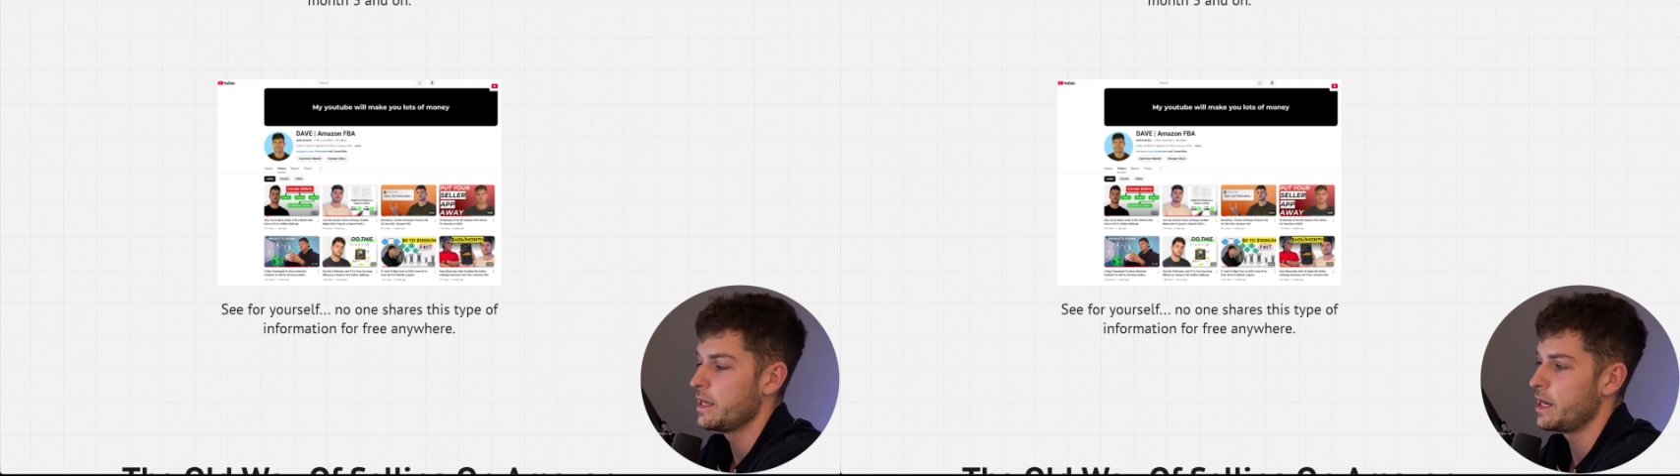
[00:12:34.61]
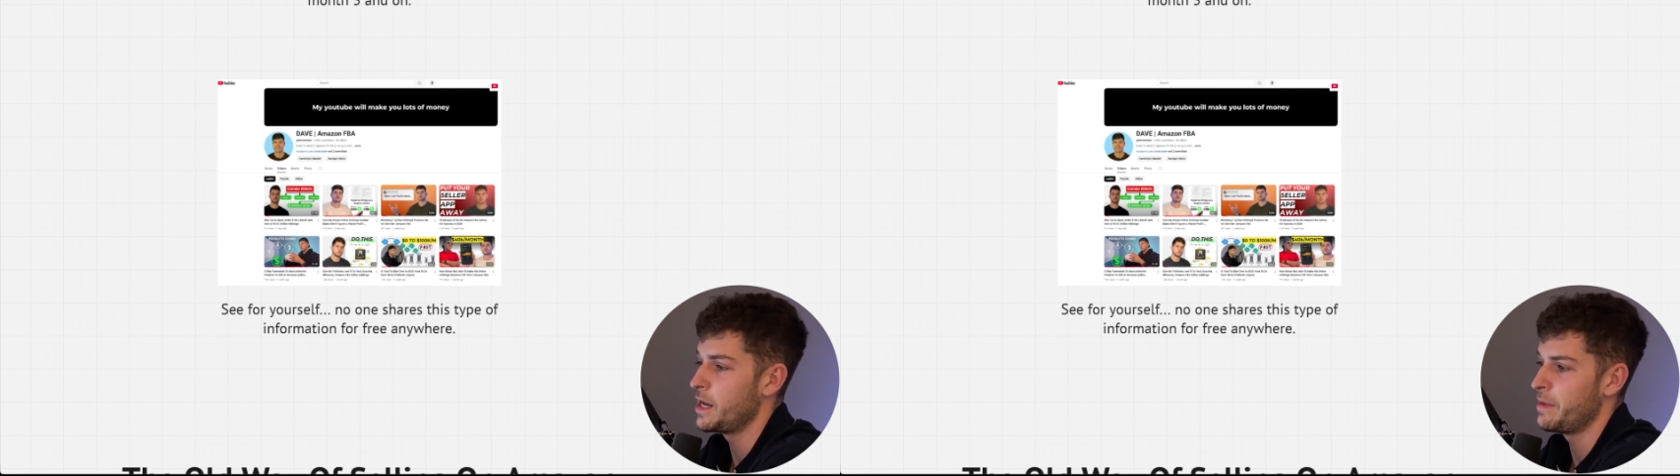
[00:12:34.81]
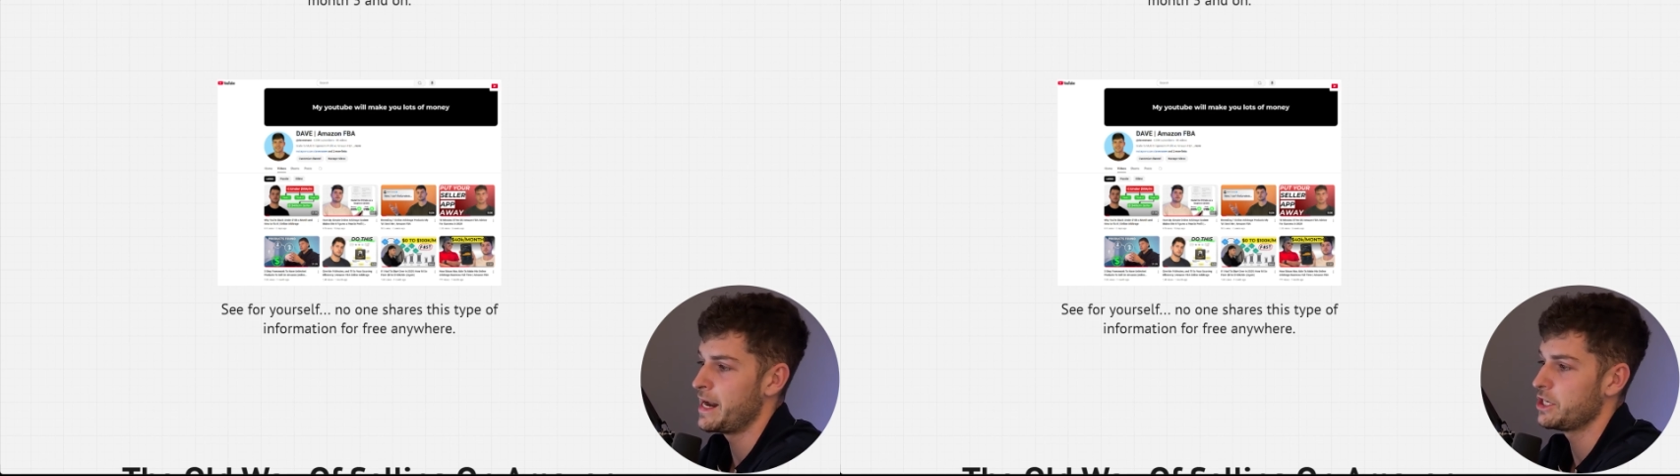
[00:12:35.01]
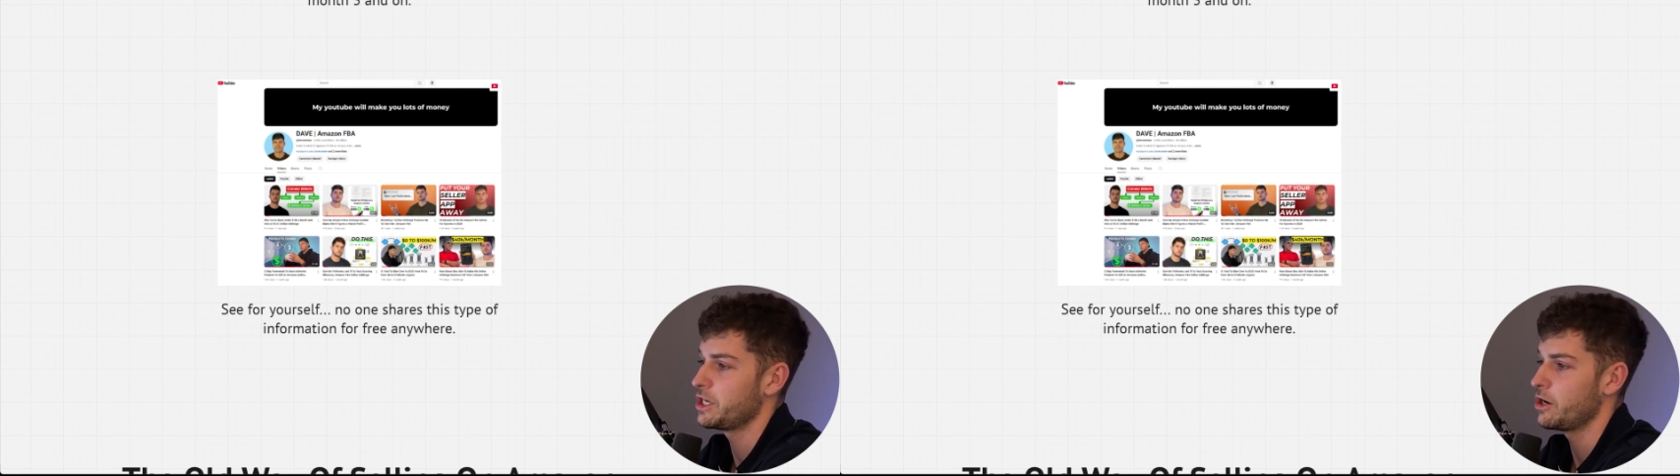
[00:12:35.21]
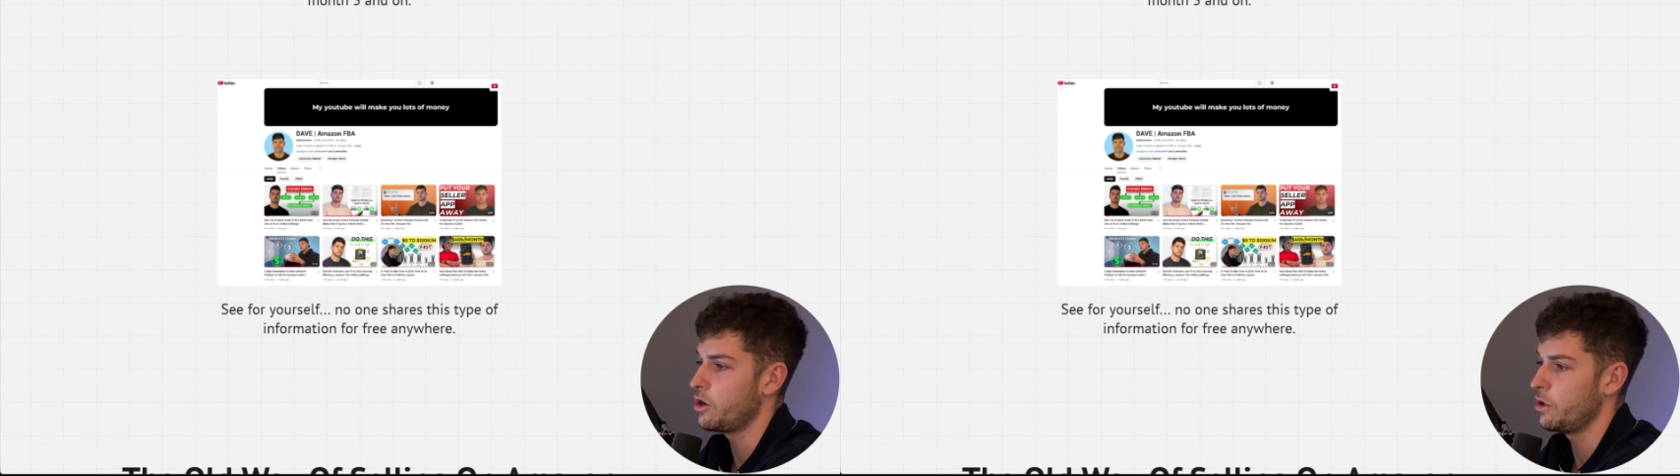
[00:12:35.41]
And I
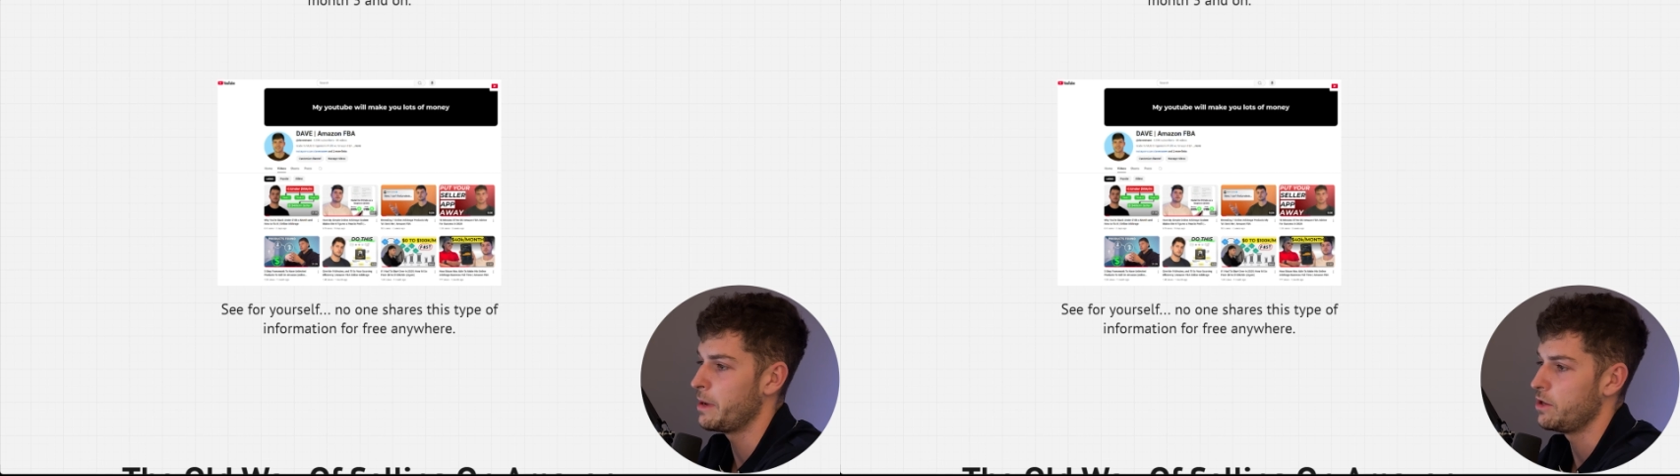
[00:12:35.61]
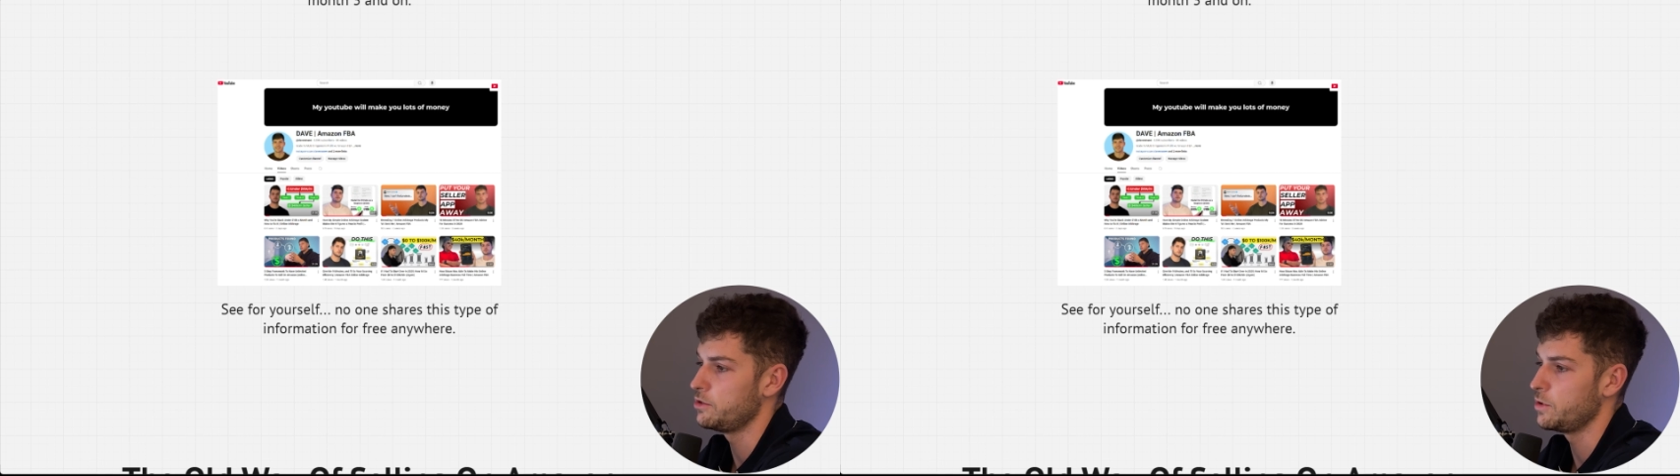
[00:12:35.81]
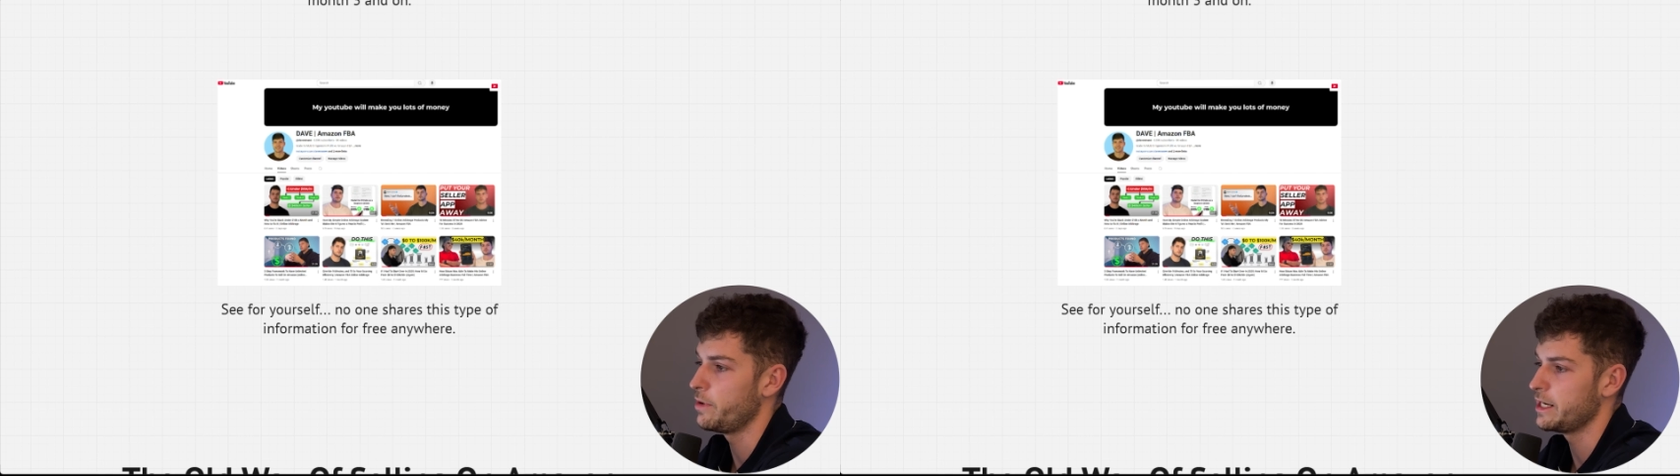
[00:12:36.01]
share it all on my YouTube